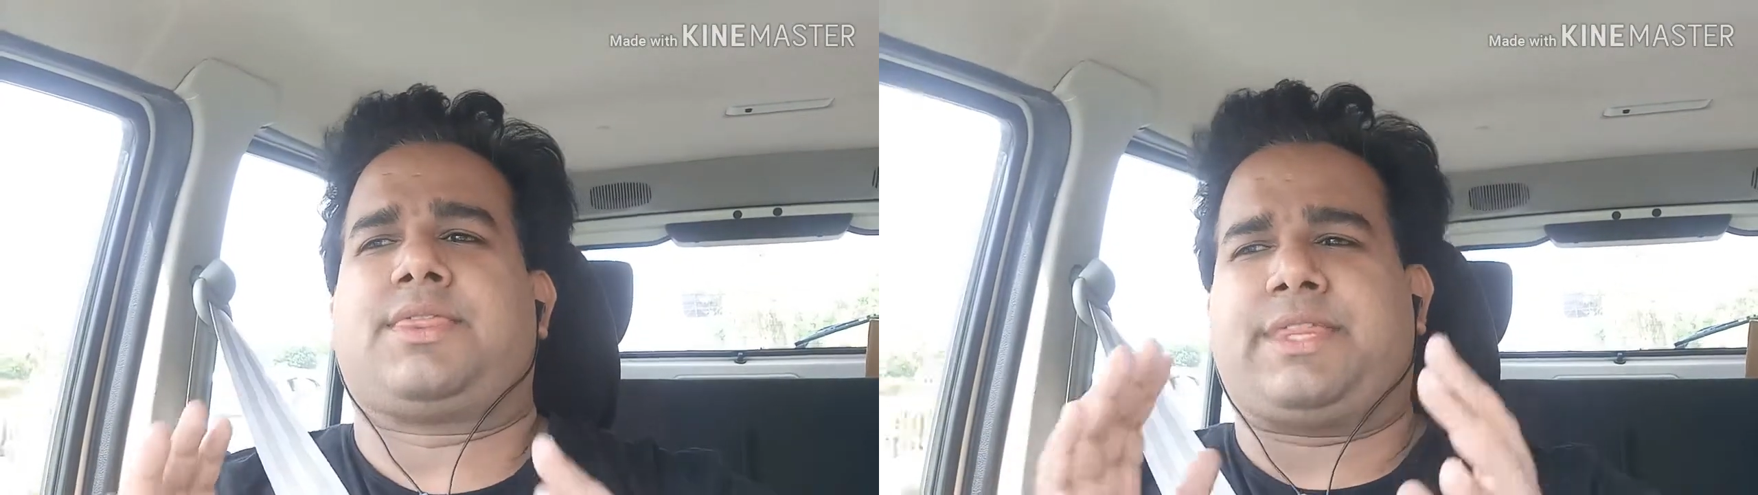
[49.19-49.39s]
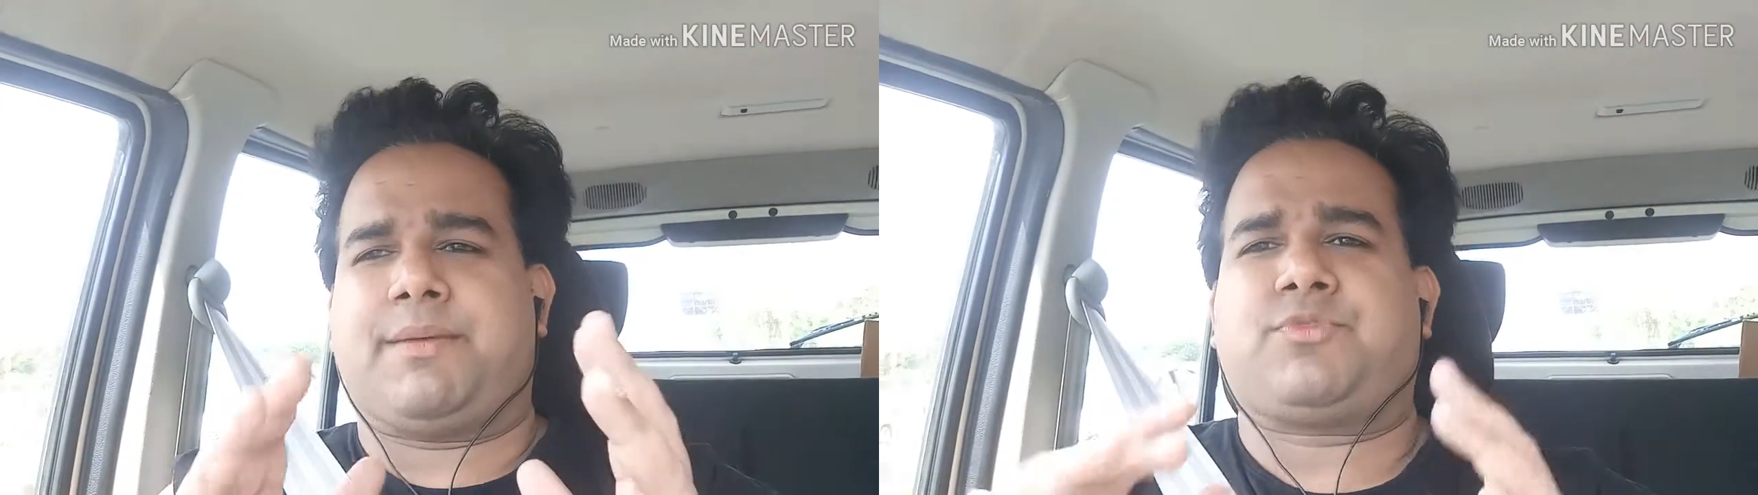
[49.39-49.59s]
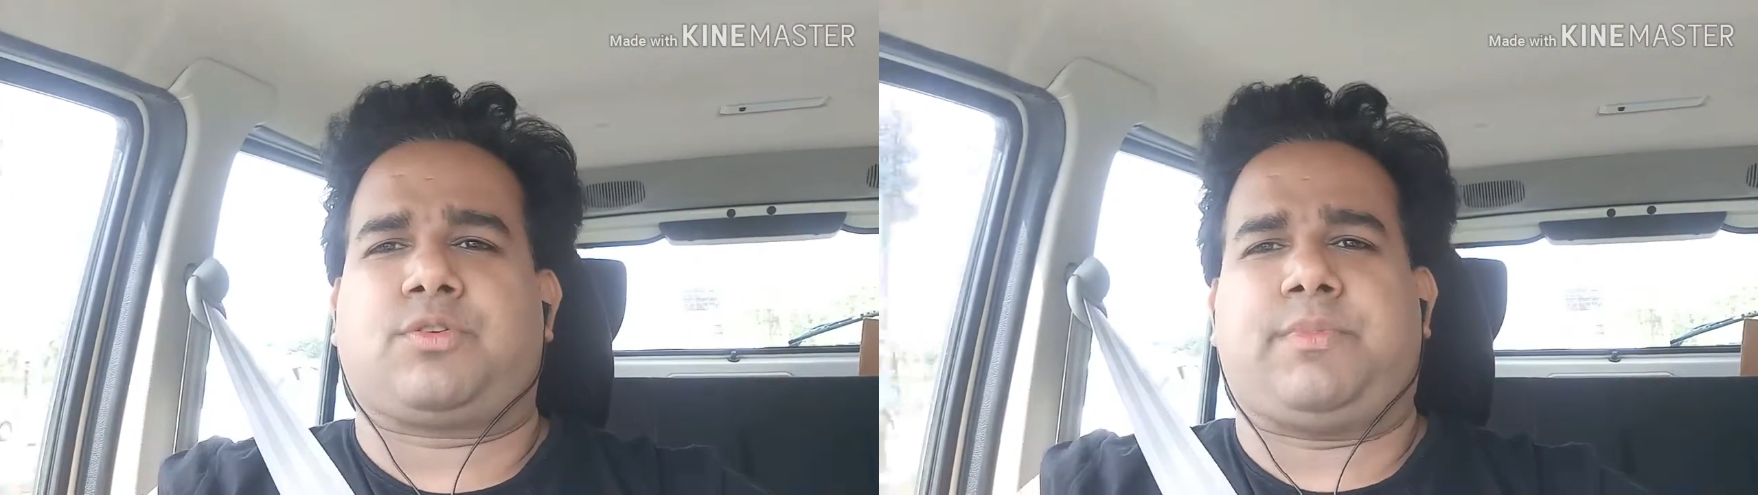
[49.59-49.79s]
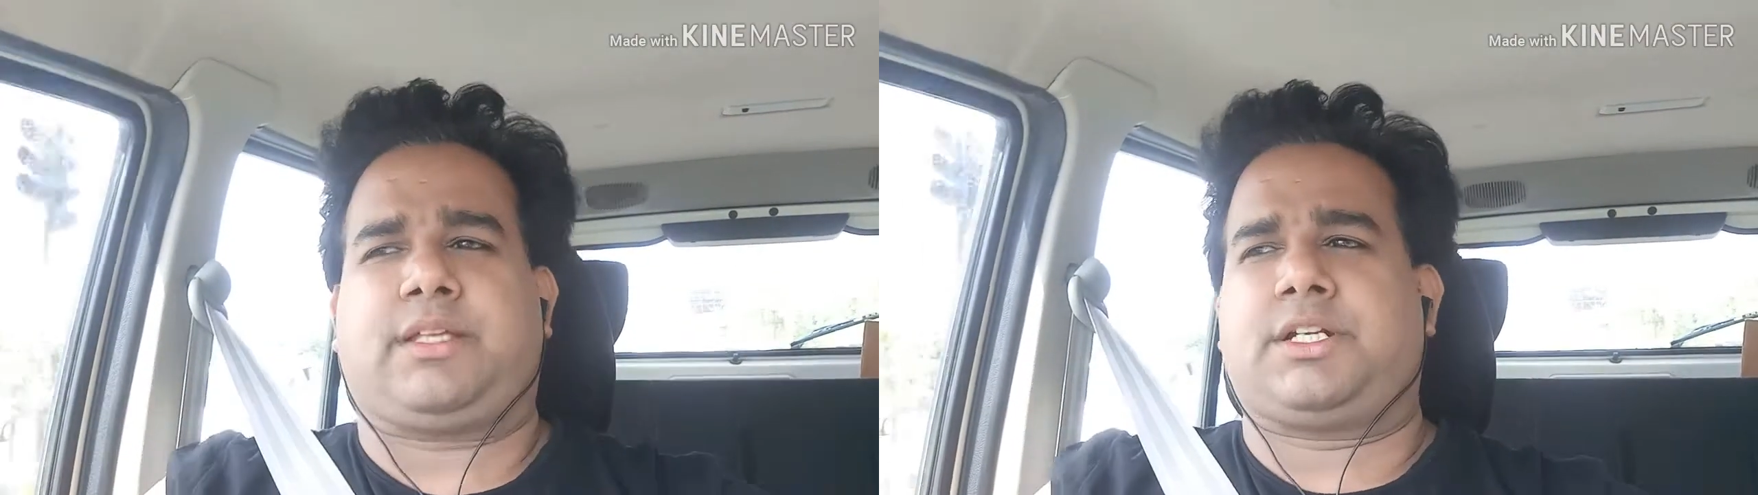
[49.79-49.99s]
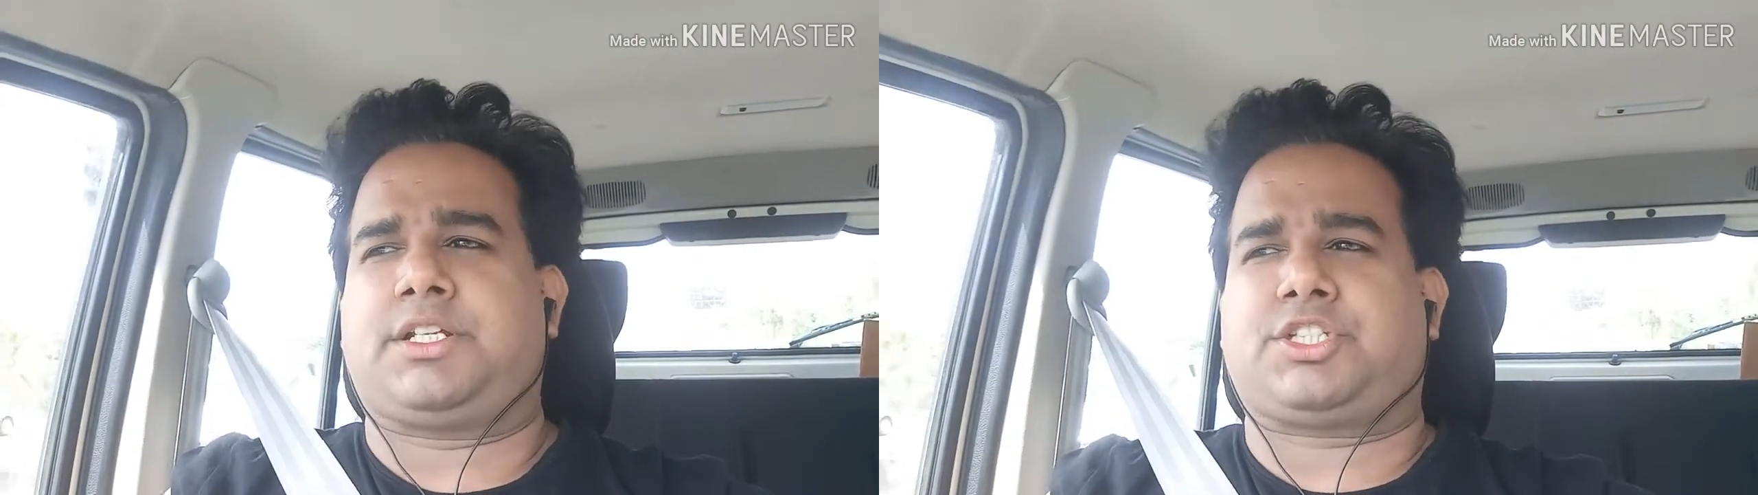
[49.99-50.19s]
them to
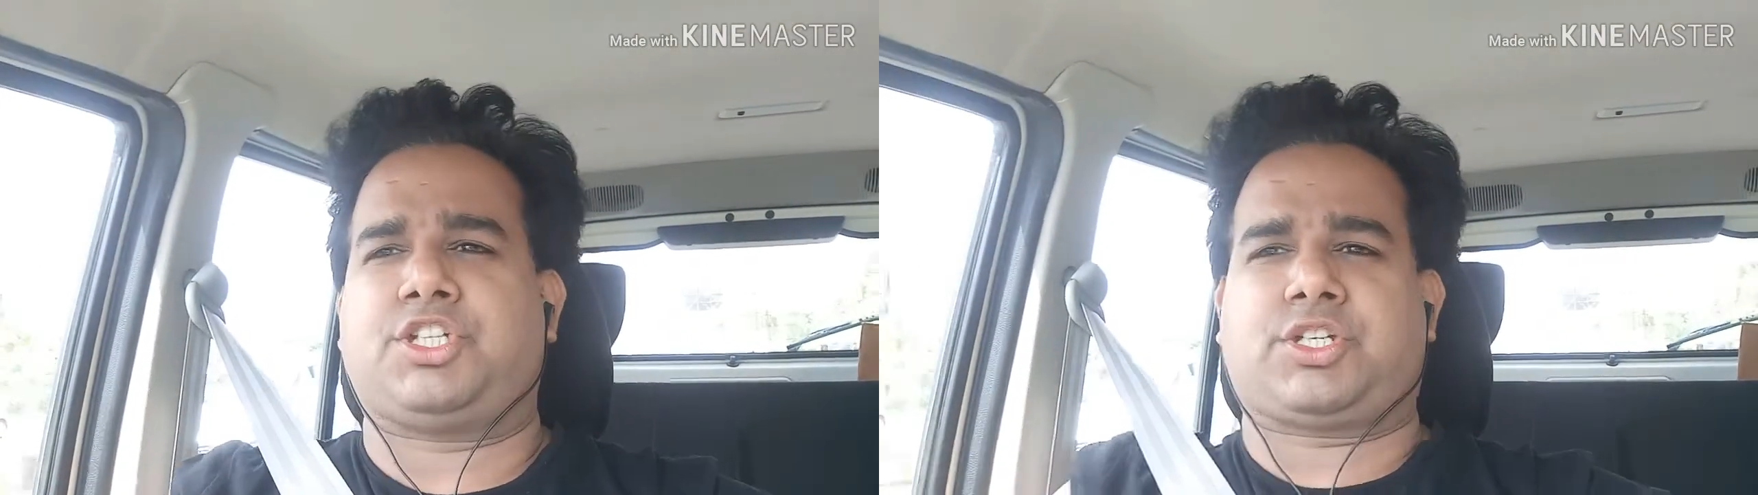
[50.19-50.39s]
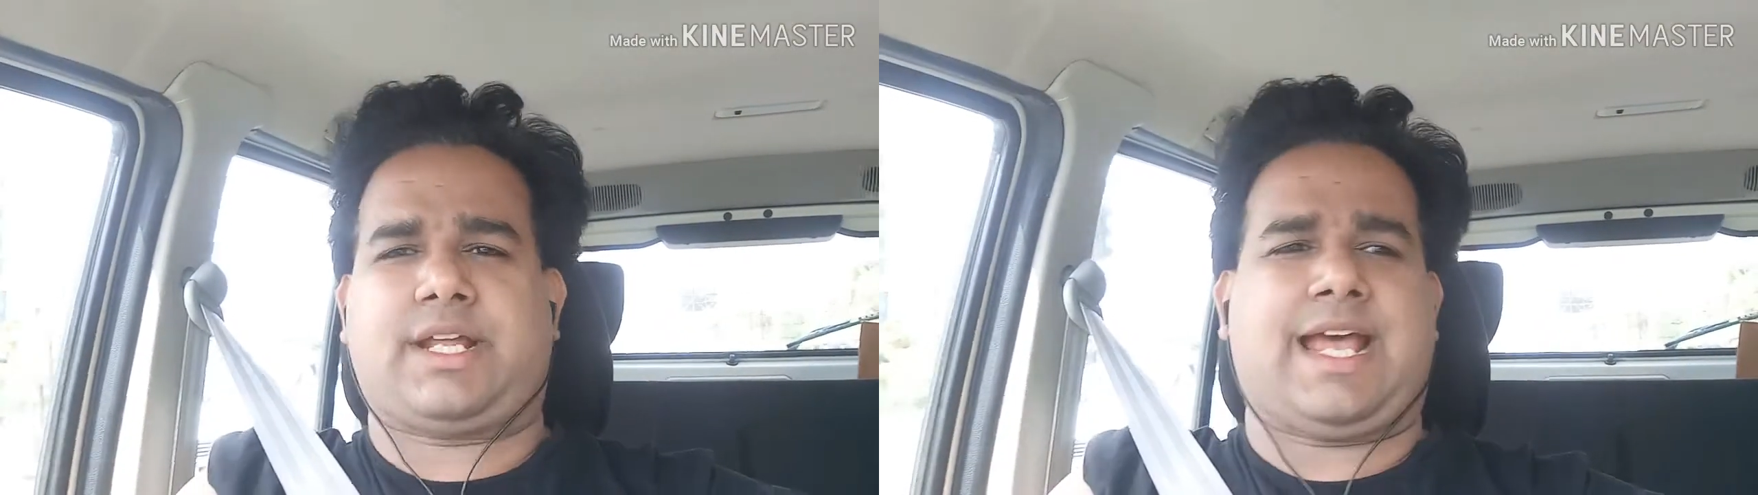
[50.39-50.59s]
make the decision